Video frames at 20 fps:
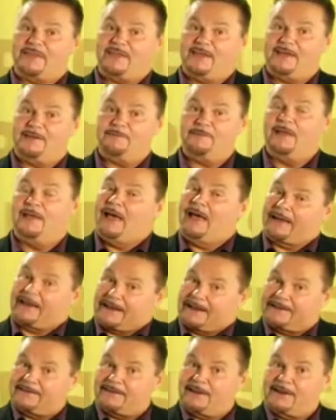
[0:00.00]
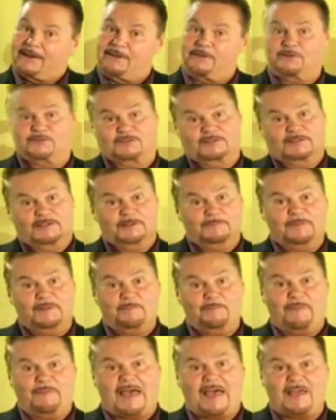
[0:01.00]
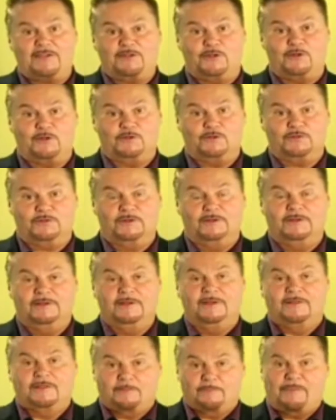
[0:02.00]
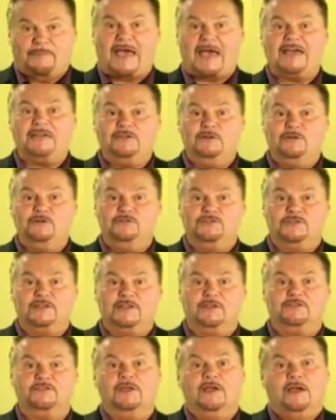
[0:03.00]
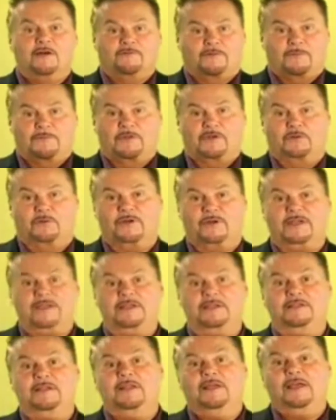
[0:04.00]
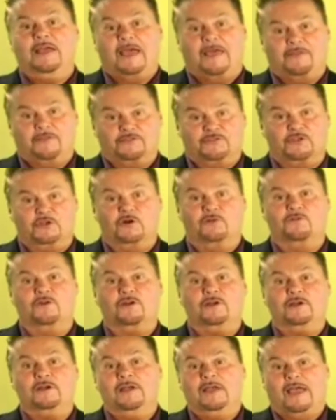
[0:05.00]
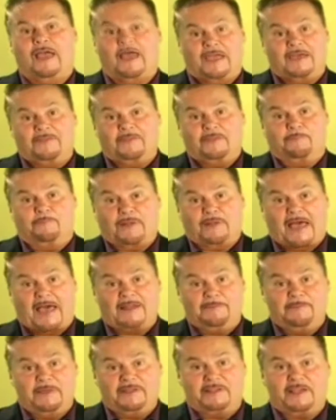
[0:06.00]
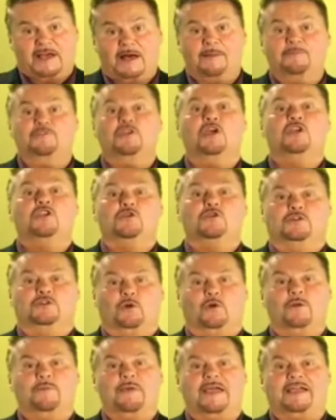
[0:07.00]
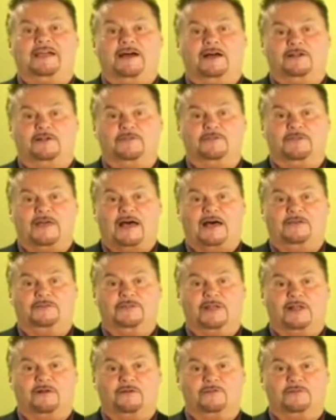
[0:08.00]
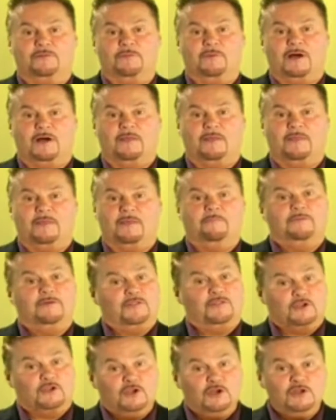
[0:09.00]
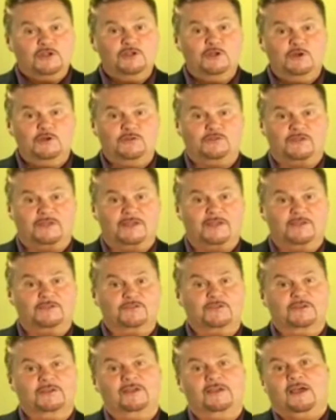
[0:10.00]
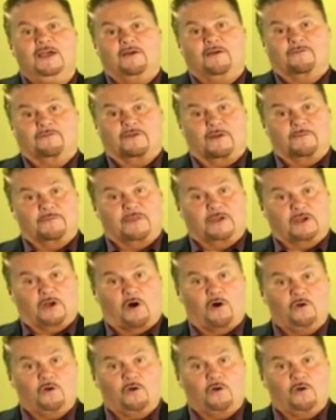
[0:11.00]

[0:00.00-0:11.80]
begin, I got to tell you there's a little bit of bad news. The bad news is from the green and the silver and the platinum incomes, you can only make $100,000 a month. But the good news is from the